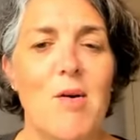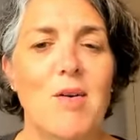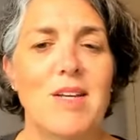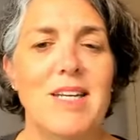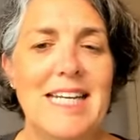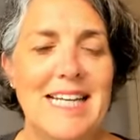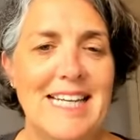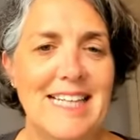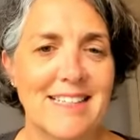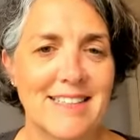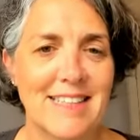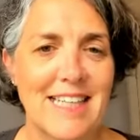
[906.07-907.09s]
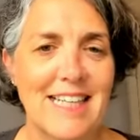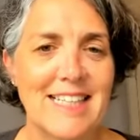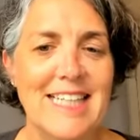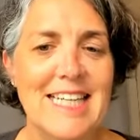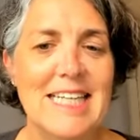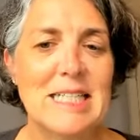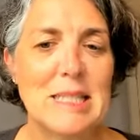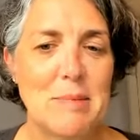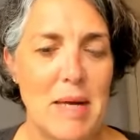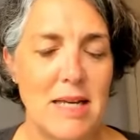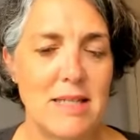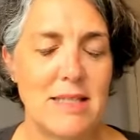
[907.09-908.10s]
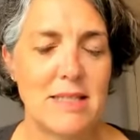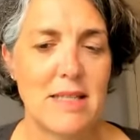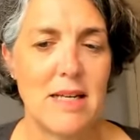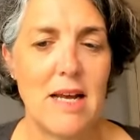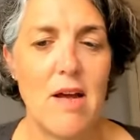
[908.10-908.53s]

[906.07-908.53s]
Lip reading: needing healing, needing space,